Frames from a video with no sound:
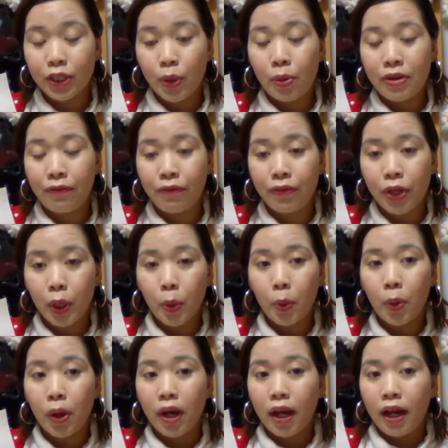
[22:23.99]
So if
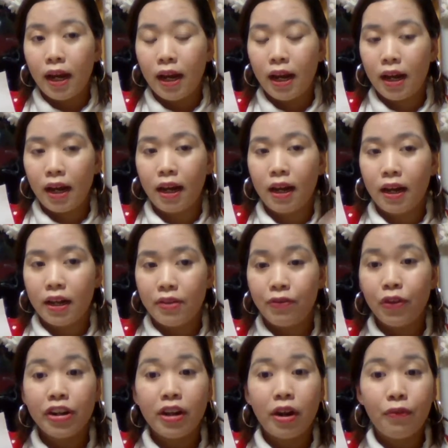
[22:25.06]
you're
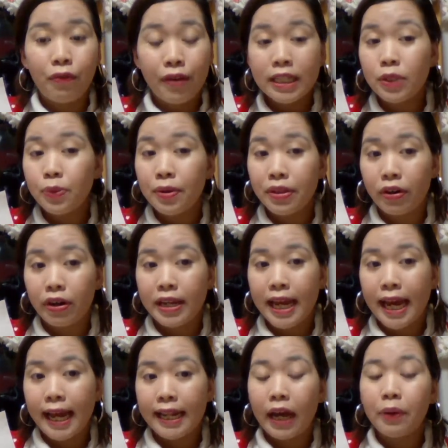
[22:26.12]
not friends with her yet,